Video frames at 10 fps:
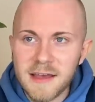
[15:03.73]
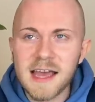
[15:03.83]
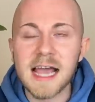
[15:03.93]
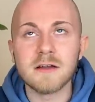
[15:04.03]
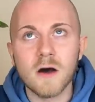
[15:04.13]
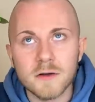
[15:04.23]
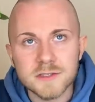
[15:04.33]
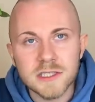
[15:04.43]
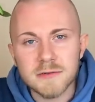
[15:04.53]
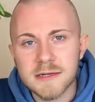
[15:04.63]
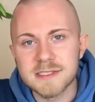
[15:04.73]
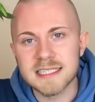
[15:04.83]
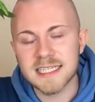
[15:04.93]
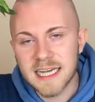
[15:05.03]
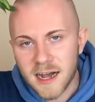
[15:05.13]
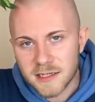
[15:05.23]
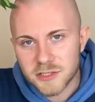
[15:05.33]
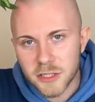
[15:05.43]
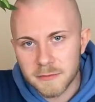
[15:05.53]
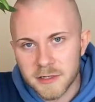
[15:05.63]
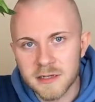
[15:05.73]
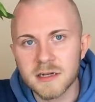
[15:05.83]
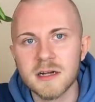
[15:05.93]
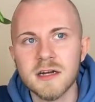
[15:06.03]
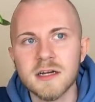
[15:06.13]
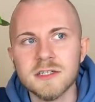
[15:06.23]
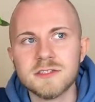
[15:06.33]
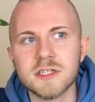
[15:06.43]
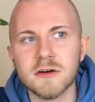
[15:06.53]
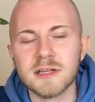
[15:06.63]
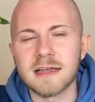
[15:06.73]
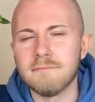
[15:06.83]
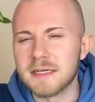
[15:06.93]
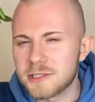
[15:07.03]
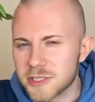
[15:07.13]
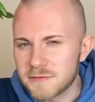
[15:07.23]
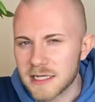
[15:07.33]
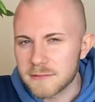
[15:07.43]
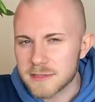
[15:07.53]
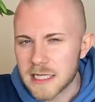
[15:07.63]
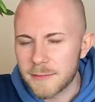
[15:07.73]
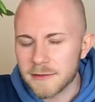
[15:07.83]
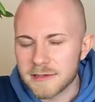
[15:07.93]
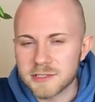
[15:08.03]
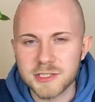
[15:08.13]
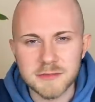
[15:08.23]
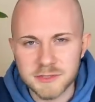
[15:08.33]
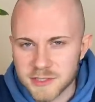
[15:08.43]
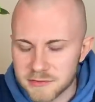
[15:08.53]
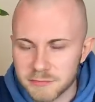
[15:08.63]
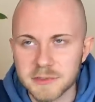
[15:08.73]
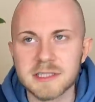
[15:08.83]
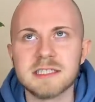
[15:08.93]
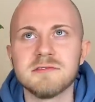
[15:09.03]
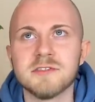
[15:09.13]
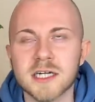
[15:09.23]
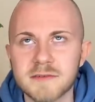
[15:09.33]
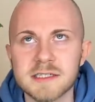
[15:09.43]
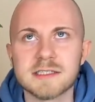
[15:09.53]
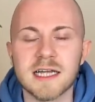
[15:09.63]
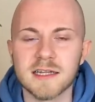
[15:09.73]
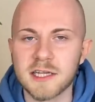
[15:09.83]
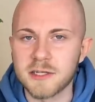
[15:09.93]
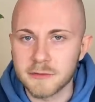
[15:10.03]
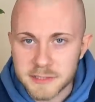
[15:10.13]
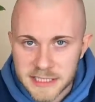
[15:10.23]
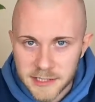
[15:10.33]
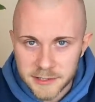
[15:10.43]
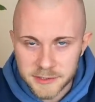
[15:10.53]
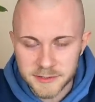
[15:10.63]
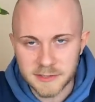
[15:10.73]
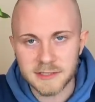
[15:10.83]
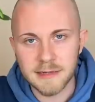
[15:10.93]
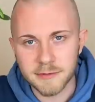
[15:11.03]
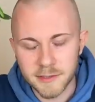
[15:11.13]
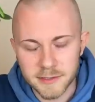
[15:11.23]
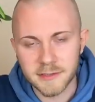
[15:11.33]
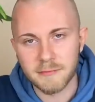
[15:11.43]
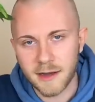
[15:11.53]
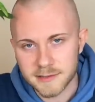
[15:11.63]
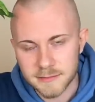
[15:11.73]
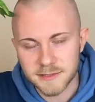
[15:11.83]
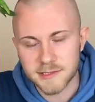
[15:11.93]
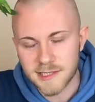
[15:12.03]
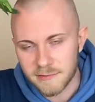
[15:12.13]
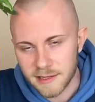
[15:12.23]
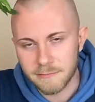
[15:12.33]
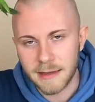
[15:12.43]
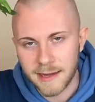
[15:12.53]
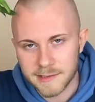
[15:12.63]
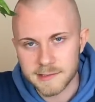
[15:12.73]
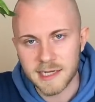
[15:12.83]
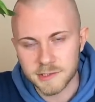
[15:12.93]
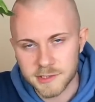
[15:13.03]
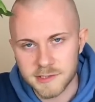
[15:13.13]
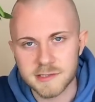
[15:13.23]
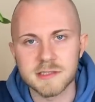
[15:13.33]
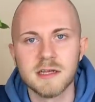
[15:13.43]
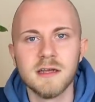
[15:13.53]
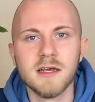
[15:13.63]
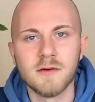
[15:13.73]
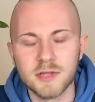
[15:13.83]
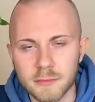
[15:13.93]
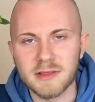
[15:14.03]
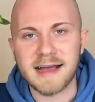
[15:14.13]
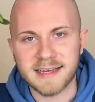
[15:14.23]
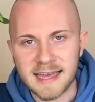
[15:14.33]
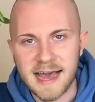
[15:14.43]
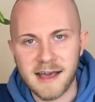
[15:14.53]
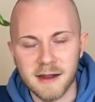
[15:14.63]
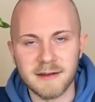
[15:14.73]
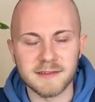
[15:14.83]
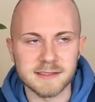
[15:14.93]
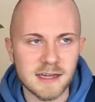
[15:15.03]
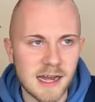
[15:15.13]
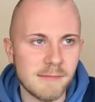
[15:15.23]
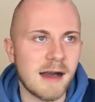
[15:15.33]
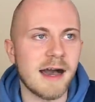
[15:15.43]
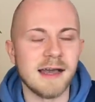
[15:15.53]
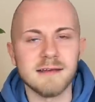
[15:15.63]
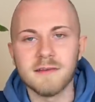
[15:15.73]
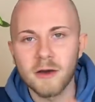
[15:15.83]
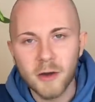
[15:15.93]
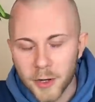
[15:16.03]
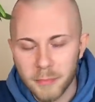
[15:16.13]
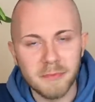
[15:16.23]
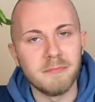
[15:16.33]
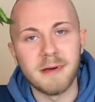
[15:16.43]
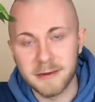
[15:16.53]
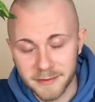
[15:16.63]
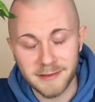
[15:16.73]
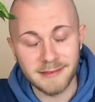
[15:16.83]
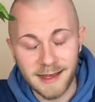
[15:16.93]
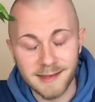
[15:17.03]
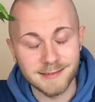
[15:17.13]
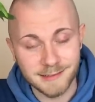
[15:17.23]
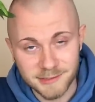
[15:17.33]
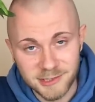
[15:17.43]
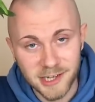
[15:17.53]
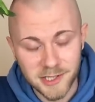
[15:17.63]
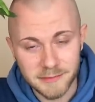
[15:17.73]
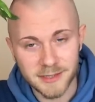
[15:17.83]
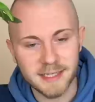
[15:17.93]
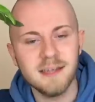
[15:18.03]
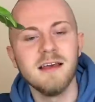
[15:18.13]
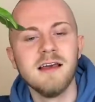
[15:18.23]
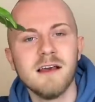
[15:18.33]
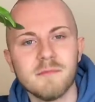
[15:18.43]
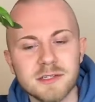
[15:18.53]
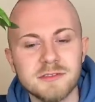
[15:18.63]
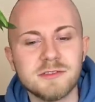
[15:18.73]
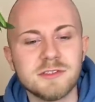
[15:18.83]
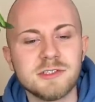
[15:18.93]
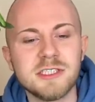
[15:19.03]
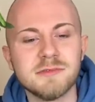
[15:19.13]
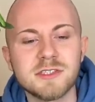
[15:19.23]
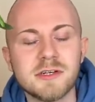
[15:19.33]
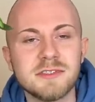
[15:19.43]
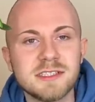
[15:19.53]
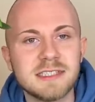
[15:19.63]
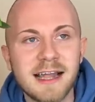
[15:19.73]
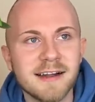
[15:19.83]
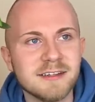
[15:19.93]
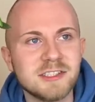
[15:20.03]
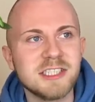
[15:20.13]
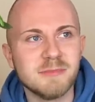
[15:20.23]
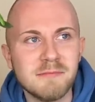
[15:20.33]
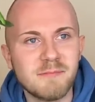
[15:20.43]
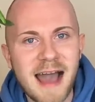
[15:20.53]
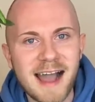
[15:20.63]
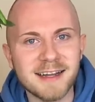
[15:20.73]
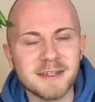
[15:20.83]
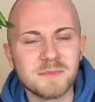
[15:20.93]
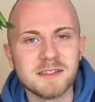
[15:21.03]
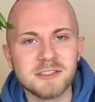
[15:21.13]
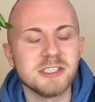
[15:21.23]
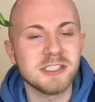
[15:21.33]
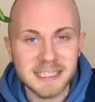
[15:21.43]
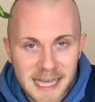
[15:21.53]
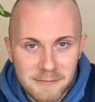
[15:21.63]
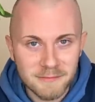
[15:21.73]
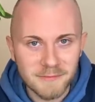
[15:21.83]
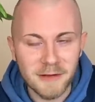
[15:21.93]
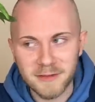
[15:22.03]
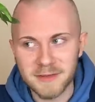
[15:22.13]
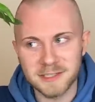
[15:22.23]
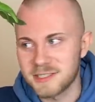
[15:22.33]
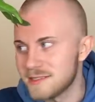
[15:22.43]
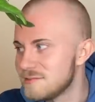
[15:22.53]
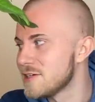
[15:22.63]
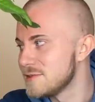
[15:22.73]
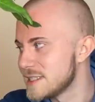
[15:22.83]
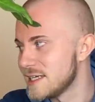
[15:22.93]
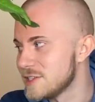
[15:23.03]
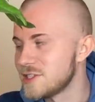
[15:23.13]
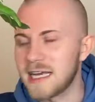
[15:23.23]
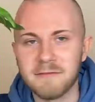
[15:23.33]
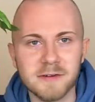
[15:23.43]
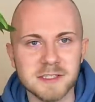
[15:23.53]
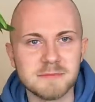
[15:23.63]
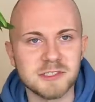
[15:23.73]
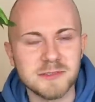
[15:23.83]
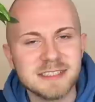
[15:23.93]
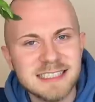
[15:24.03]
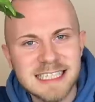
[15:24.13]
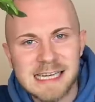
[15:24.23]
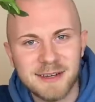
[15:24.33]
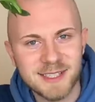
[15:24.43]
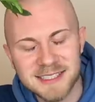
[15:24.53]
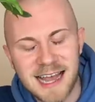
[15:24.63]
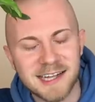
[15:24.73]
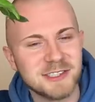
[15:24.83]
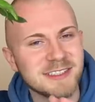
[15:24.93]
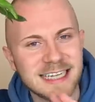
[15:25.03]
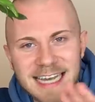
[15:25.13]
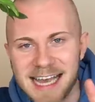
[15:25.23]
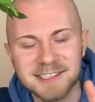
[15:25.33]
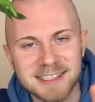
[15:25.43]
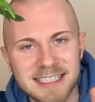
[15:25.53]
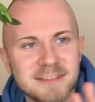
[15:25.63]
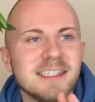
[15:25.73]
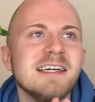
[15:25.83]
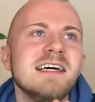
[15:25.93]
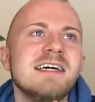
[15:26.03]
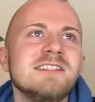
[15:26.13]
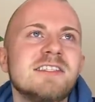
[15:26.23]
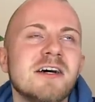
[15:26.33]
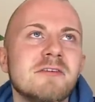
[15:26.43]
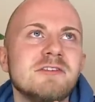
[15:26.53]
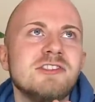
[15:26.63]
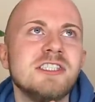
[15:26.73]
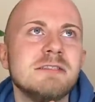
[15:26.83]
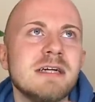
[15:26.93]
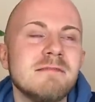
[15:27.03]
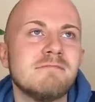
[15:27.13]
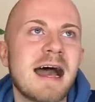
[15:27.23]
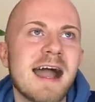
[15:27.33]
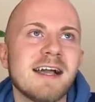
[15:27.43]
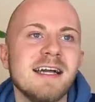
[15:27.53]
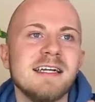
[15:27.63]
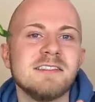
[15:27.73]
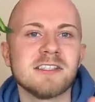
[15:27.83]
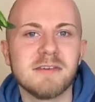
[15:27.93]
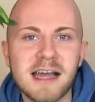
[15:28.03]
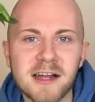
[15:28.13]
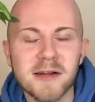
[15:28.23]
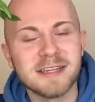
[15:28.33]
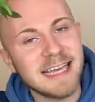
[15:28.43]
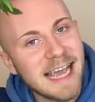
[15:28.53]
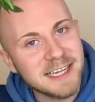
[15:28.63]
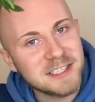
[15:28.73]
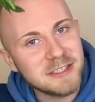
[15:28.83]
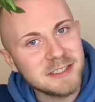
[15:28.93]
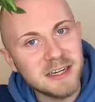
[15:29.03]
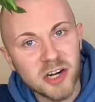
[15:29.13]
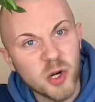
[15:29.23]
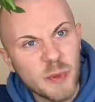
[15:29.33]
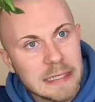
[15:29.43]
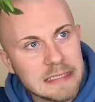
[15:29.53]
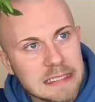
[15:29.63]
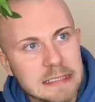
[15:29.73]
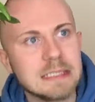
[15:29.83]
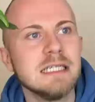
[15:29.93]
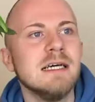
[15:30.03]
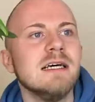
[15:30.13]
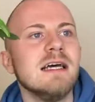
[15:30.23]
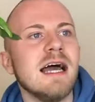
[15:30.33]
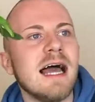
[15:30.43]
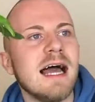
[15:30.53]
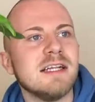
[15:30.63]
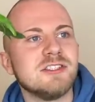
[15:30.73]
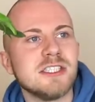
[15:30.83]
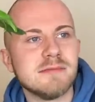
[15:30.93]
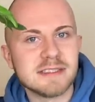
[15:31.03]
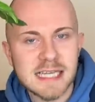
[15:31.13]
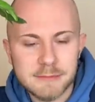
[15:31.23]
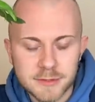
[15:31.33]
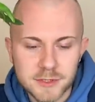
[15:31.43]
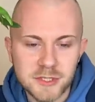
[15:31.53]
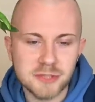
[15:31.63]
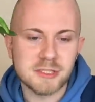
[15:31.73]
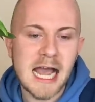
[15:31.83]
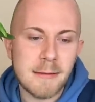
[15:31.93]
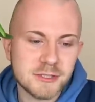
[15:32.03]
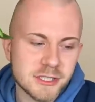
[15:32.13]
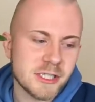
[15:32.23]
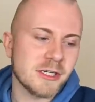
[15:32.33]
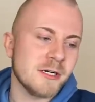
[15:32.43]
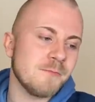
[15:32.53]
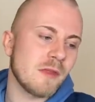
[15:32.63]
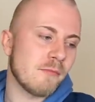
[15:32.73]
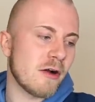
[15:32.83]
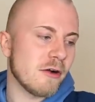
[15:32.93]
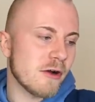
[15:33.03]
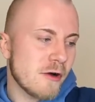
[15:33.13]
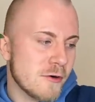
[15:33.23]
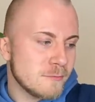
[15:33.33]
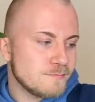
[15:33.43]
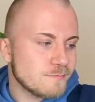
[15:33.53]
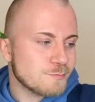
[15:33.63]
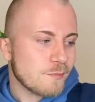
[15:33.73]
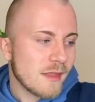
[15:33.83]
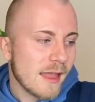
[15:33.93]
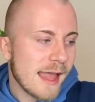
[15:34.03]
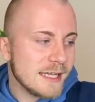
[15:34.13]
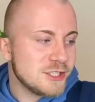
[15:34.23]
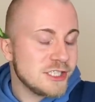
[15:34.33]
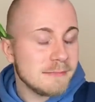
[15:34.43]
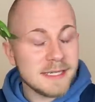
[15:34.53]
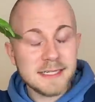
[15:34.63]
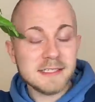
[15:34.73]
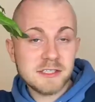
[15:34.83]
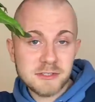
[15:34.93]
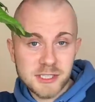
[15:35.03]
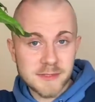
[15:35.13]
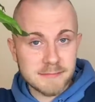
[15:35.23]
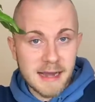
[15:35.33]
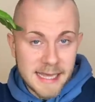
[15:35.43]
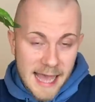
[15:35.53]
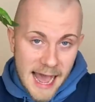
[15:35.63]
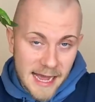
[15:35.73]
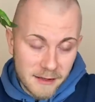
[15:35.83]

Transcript: And also it was late October, so like mischief night was coming around, and she was just really nervous that, like, you know, teenagers in the neighborhood could possibly just have like bad intentions with a black cat around that time. I hope better than that, like genuinely. But she was so scared, she went back. She couldn't get Muffin because she's so skittish at first, but she was thinking about this cat and she's like, I can't just leave it. So she went back to go get her with a can of tuna, her weakness, and she was able to capture her, brought her home, and she immediately knew she was my cat.